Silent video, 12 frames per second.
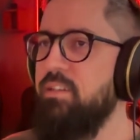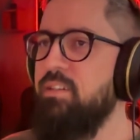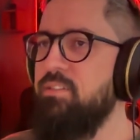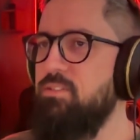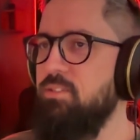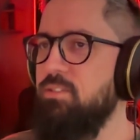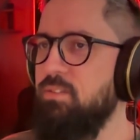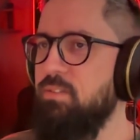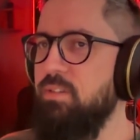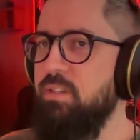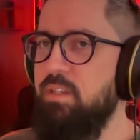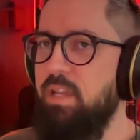So.
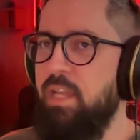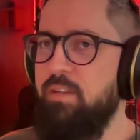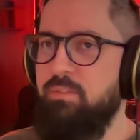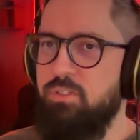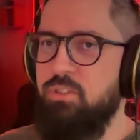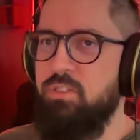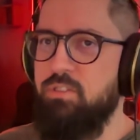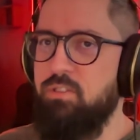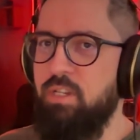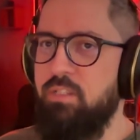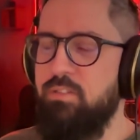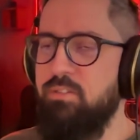And I was just
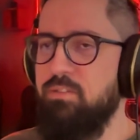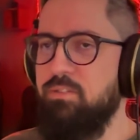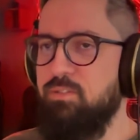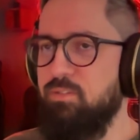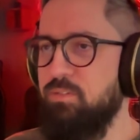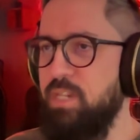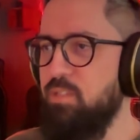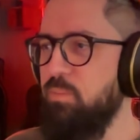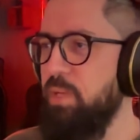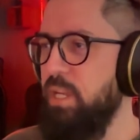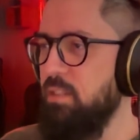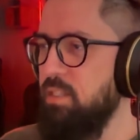trying to, to
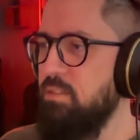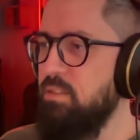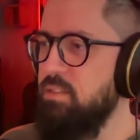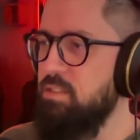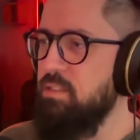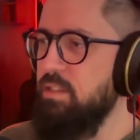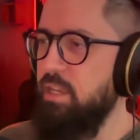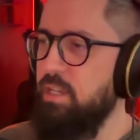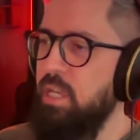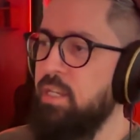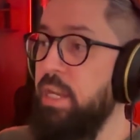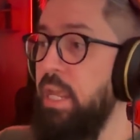explain that this is like
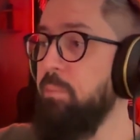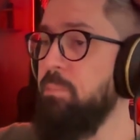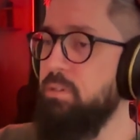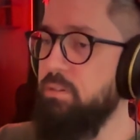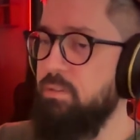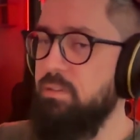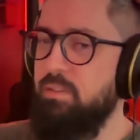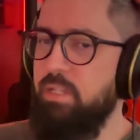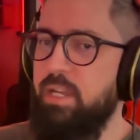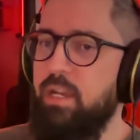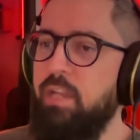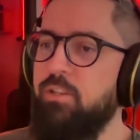a neighbor.
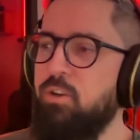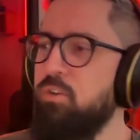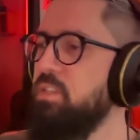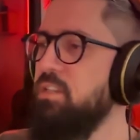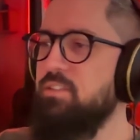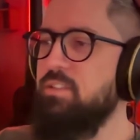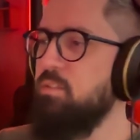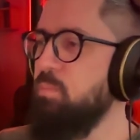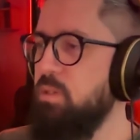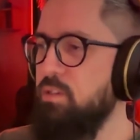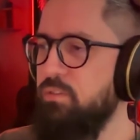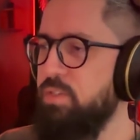Like, I know that's not
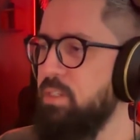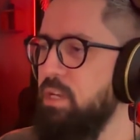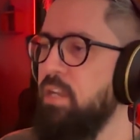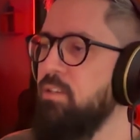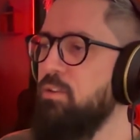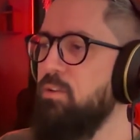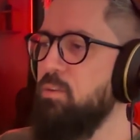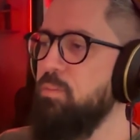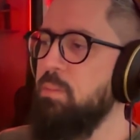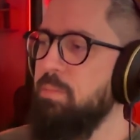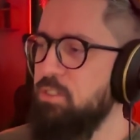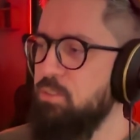perfect. I know it could
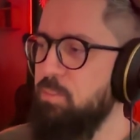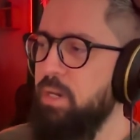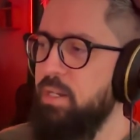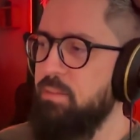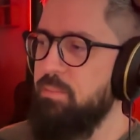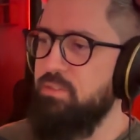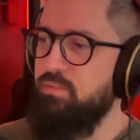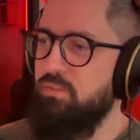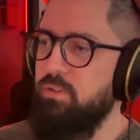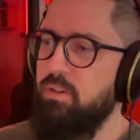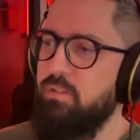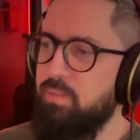be much better, but
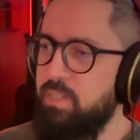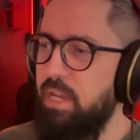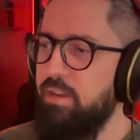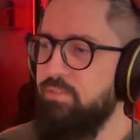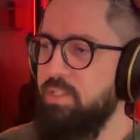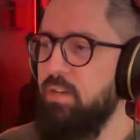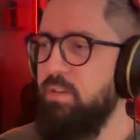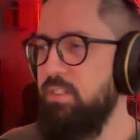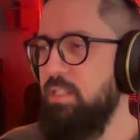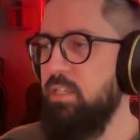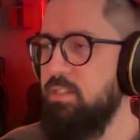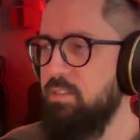for we have now, I
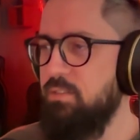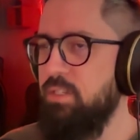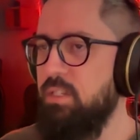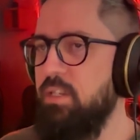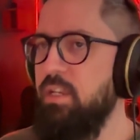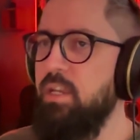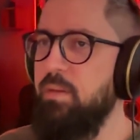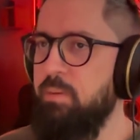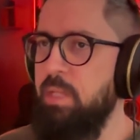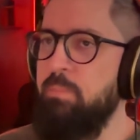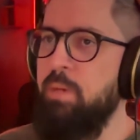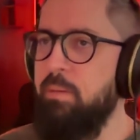think it's already...
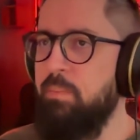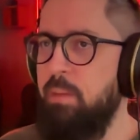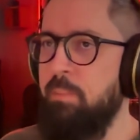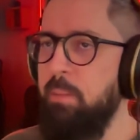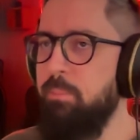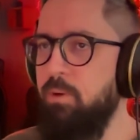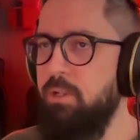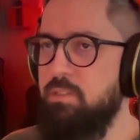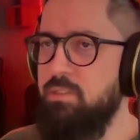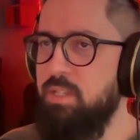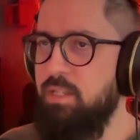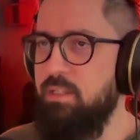And my, my main point is
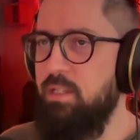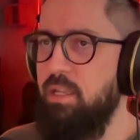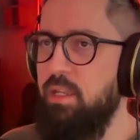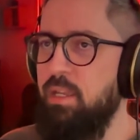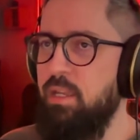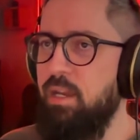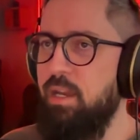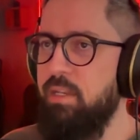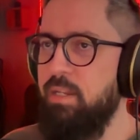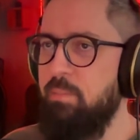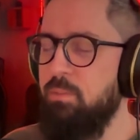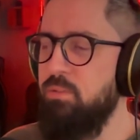that A I
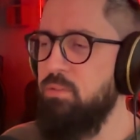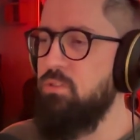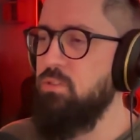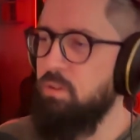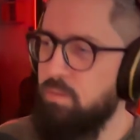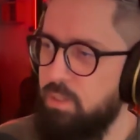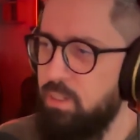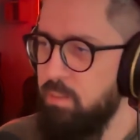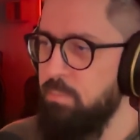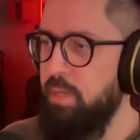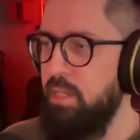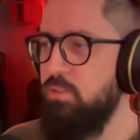enabled the story come
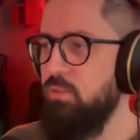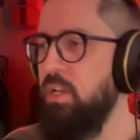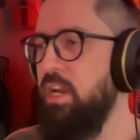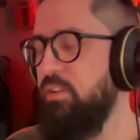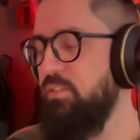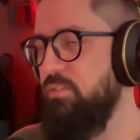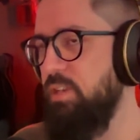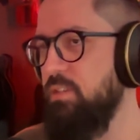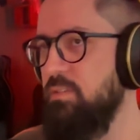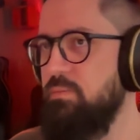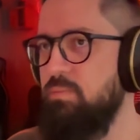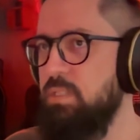back to life. And
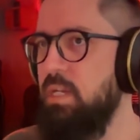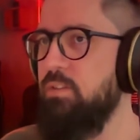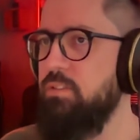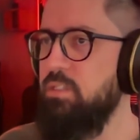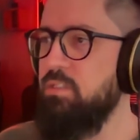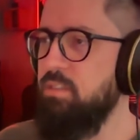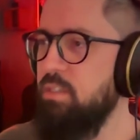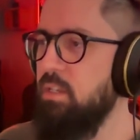without this,